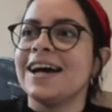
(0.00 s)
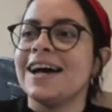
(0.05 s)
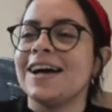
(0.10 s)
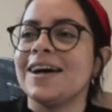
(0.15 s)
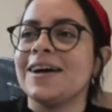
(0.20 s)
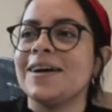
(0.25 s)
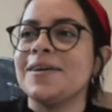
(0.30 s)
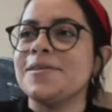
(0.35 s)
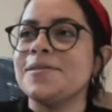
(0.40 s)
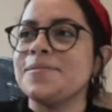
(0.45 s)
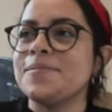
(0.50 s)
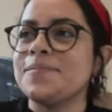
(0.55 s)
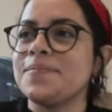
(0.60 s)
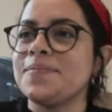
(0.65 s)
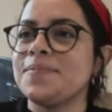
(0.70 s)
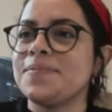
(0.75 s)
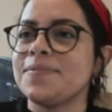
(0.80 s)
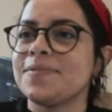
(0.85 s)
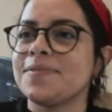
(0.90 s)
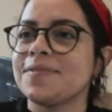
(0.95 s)

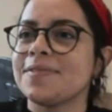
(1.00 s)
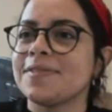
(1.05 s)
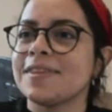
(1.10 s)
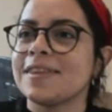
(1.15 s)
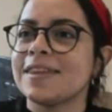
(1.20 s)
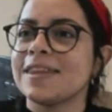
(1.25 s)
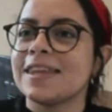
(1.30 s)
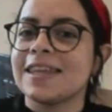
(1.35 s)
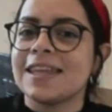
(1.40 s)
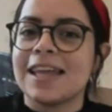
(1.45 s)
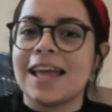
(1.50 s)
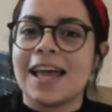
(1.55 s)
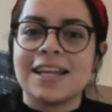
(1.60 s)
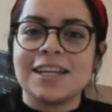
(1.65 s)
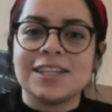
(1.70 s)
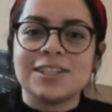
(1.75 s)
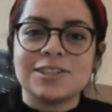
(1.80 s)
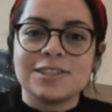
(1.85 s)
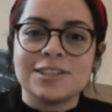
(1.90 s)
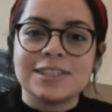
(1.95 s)
Um,
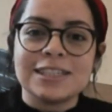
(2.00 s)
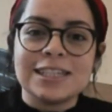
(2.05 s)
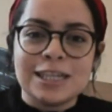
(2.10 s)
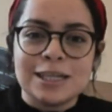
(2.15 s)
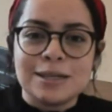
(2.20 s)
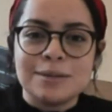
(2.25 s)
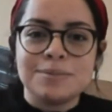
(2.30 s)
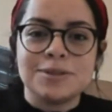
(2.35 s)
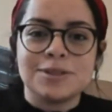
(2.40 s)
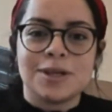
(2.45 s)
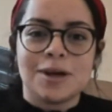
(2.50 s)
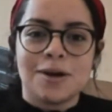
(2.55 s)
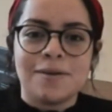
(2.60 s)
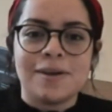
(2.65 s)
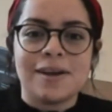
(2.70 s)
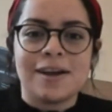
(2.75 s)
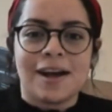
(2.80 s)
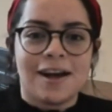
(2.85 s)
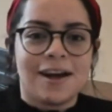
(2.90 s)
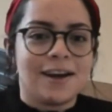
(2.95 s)
and it just keeps
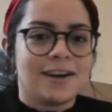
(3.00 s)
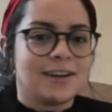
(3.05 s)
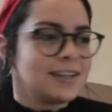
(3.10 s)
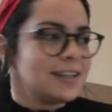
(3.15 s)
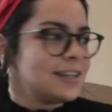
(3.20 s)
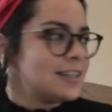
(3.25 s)
going on.